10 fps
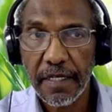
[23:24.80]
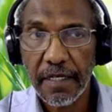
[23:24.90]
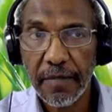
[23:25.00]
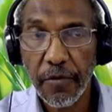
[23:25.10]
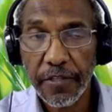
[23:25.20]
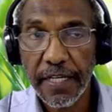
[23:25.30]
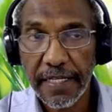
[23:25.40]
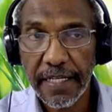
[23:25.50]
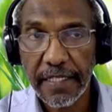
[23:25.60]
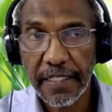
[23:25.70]
uh, more
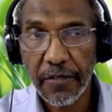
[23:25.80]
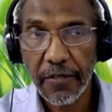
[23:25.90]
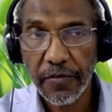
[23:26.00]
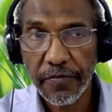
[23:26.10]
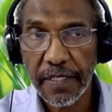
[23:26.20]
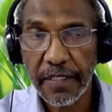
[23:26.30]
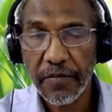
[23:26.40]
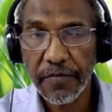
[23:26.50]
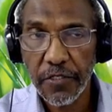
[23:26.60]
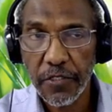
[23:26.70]
than 8 out of
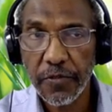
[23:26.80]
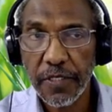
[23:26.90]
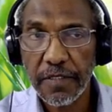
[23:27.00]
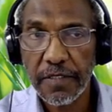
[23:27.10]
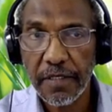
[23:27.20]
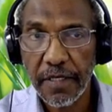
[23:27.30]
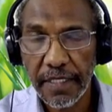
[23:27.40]
10 of the students